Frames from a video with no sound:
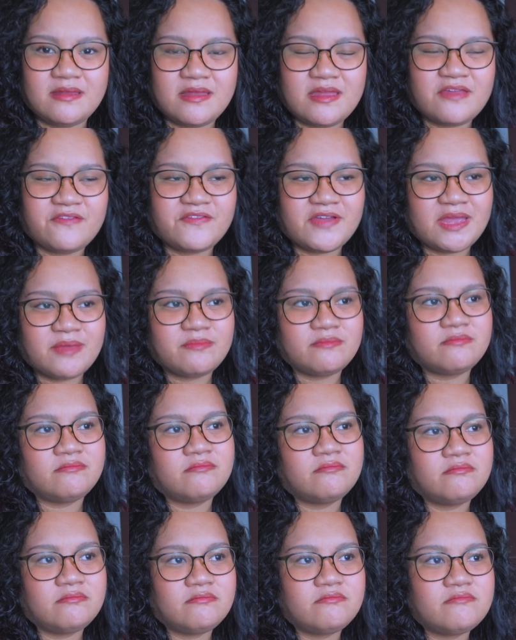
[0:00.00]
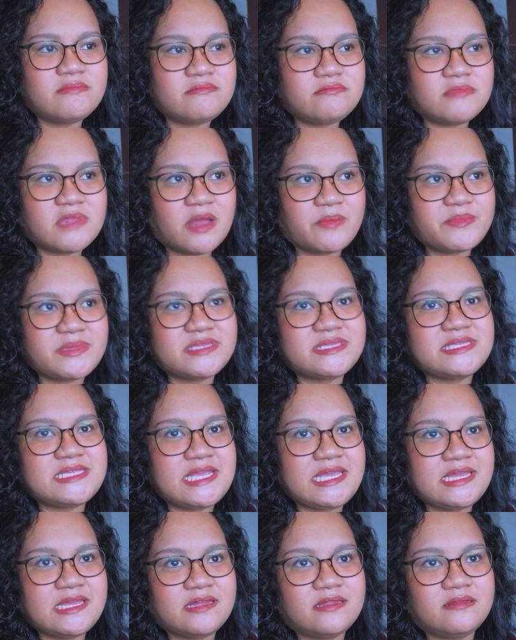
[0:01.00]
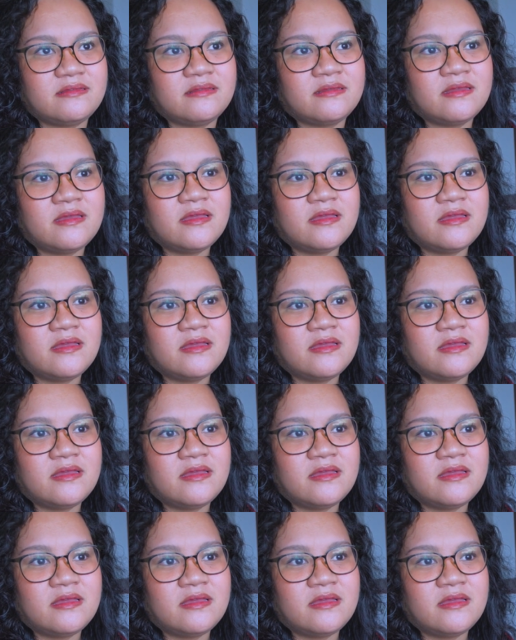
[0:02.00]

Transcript: if I'm not mistaken.